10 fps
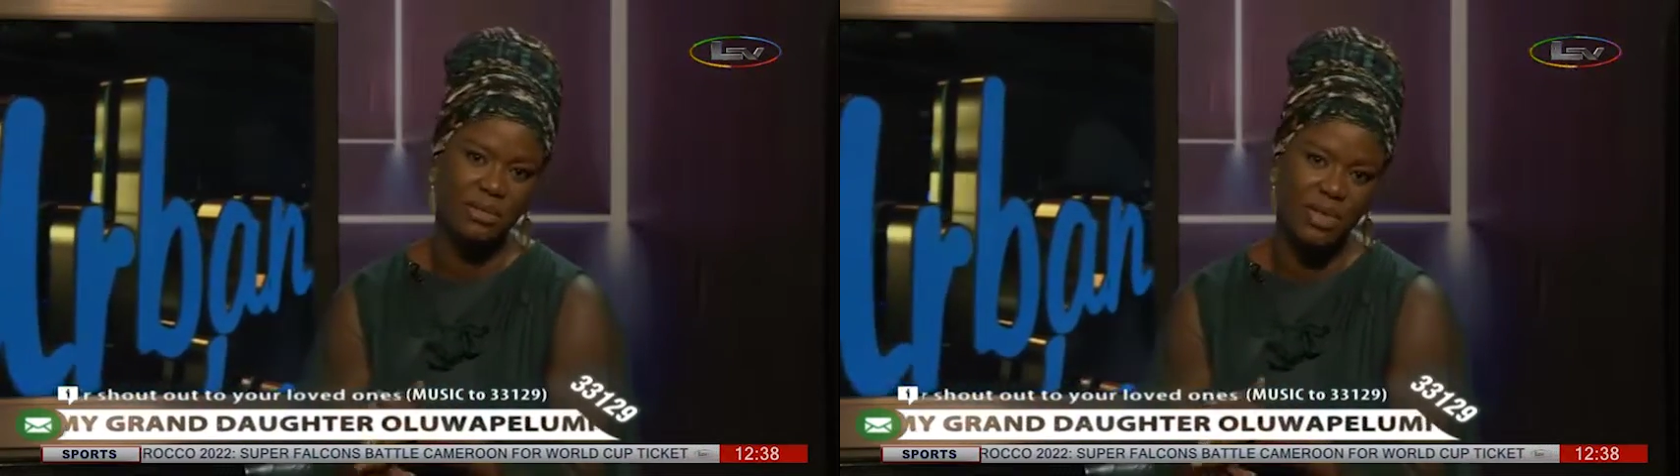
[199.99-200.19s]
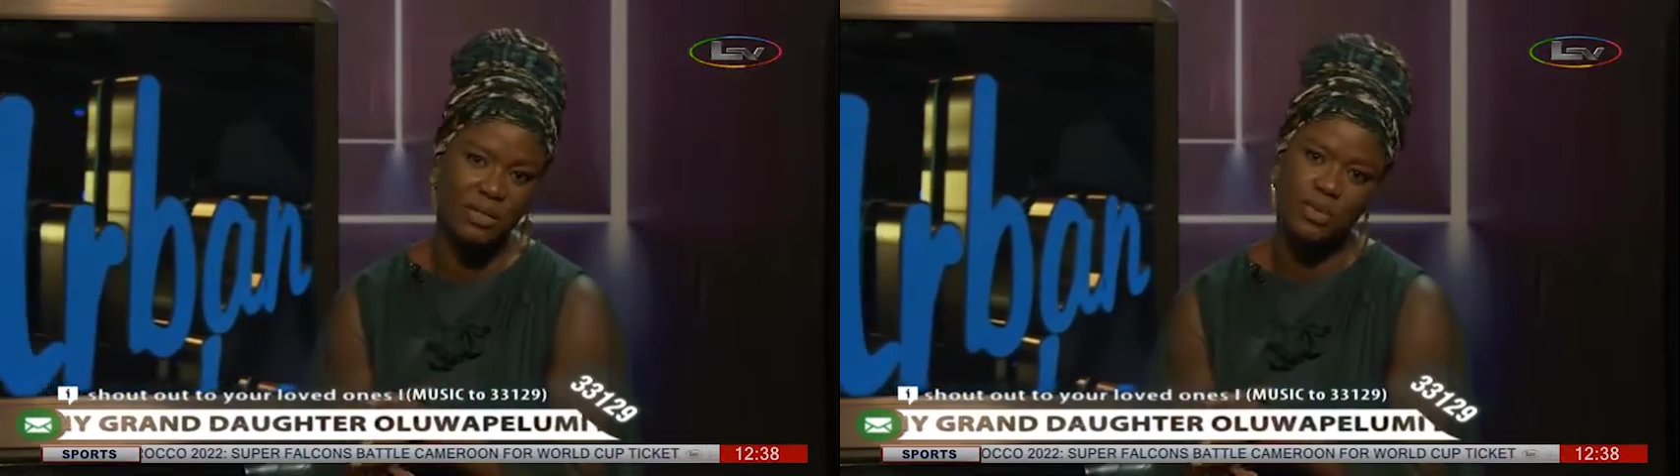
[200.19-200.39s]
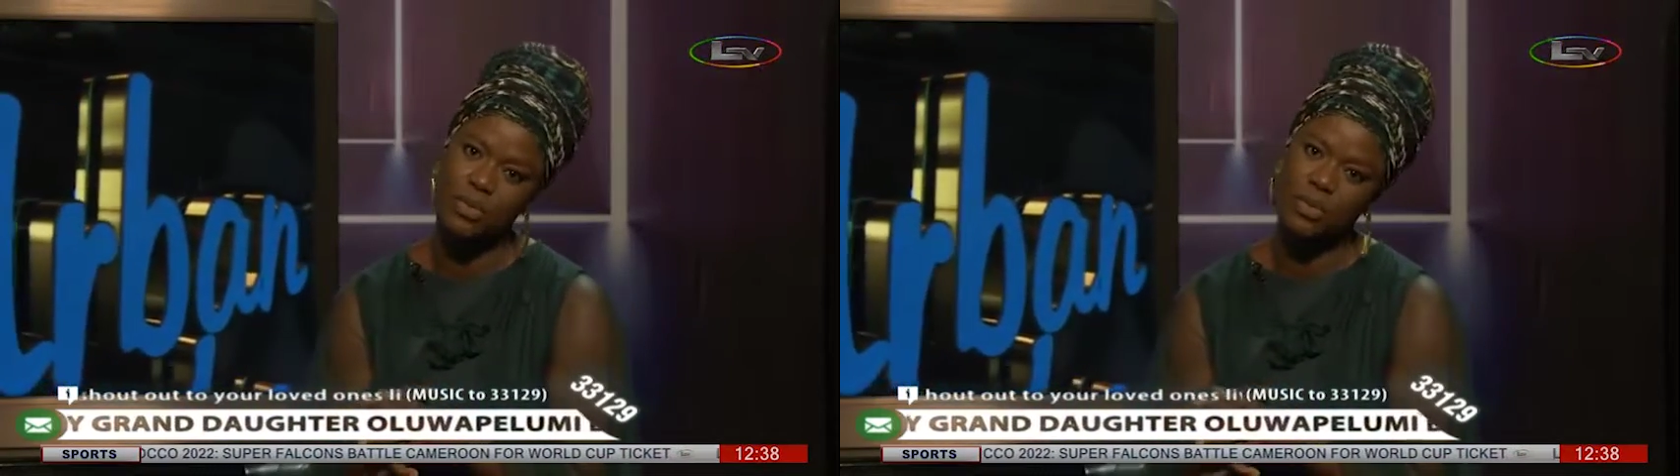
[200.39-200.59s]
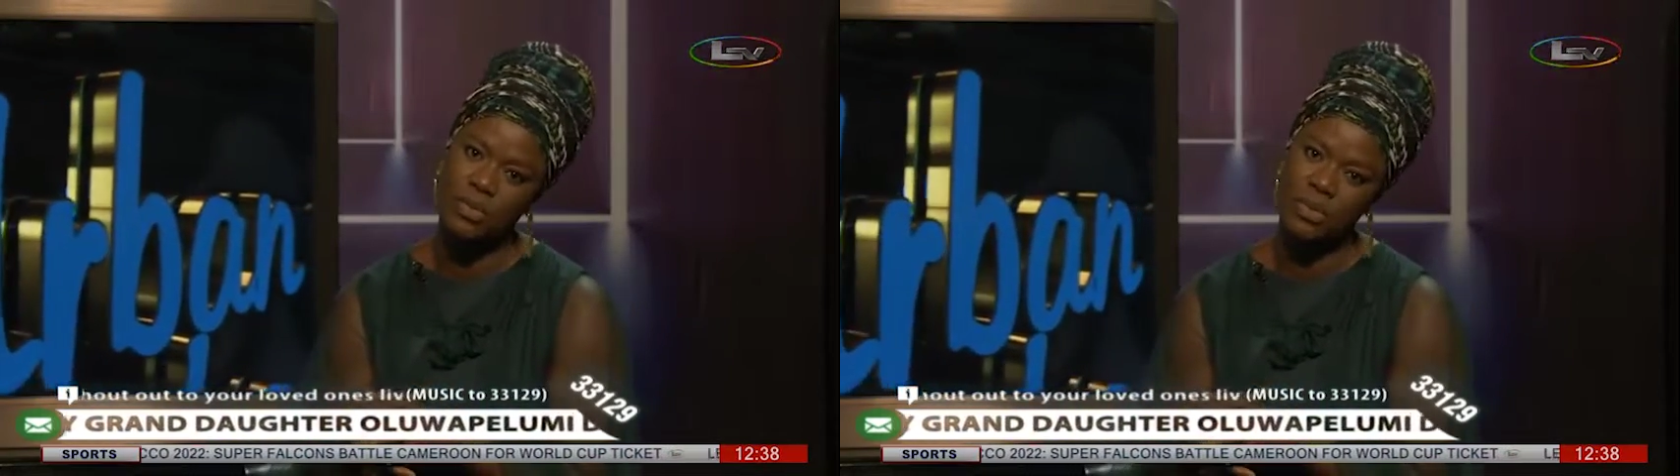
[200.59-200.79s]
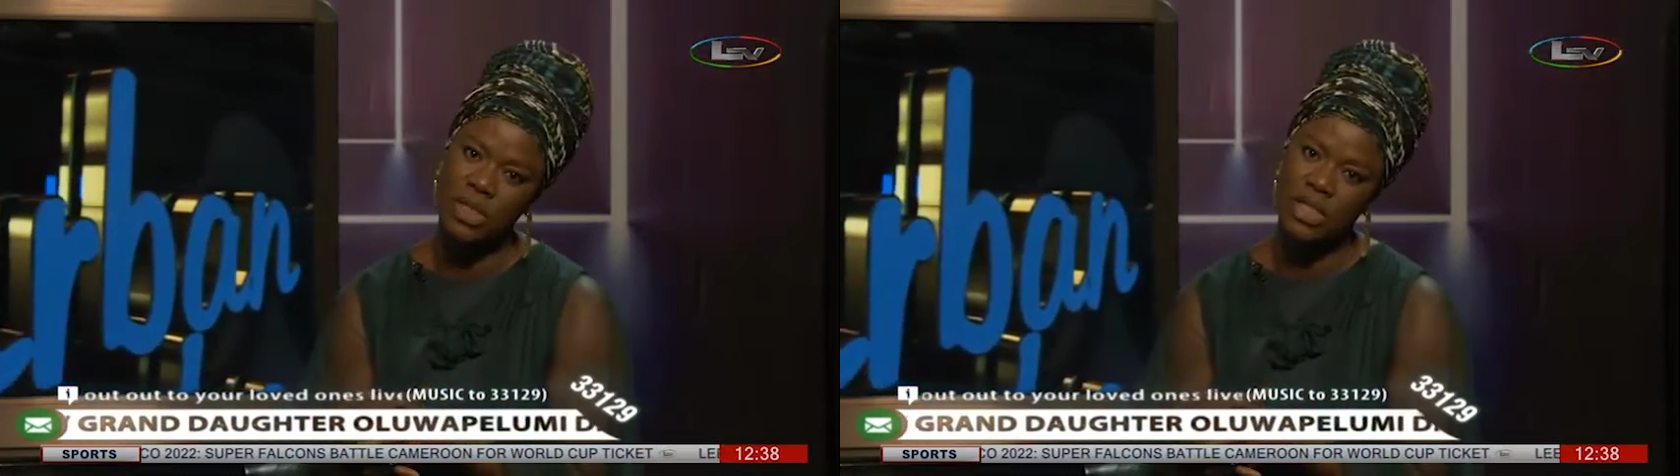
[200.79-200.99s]
people,
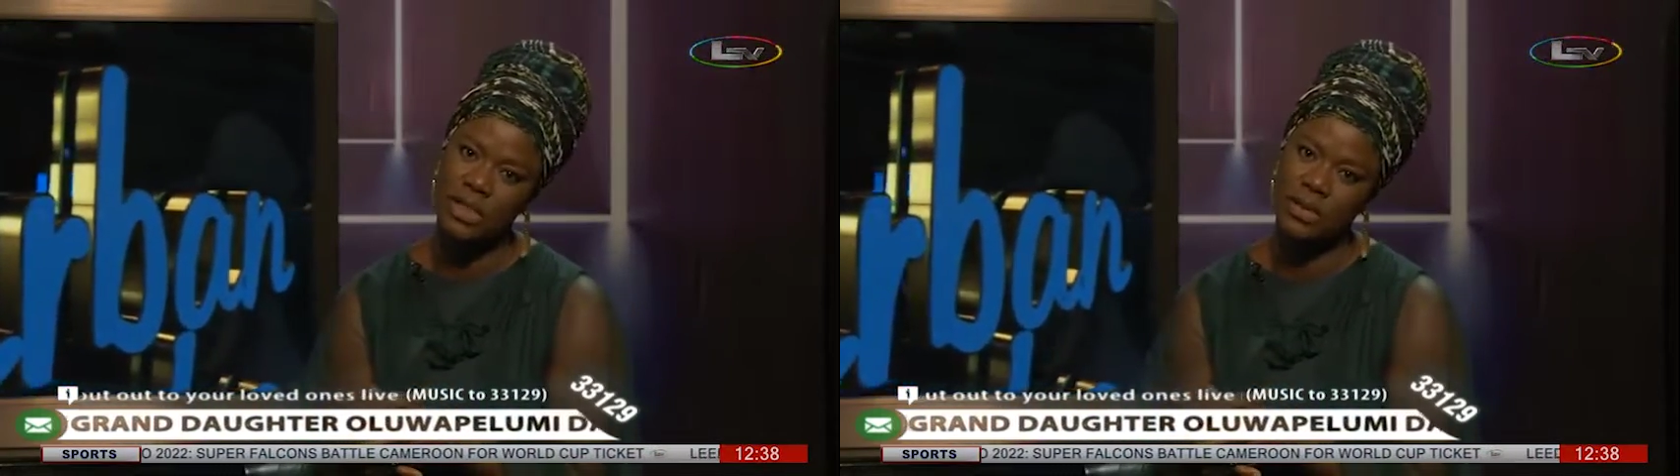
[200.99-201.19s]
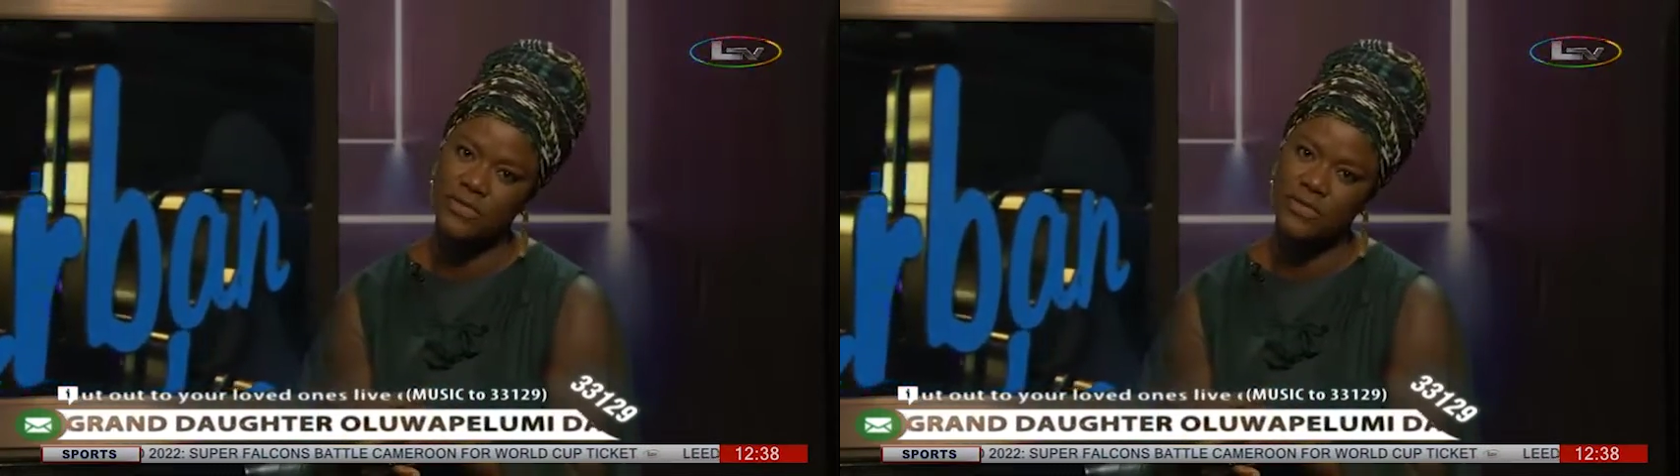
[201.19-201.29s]
if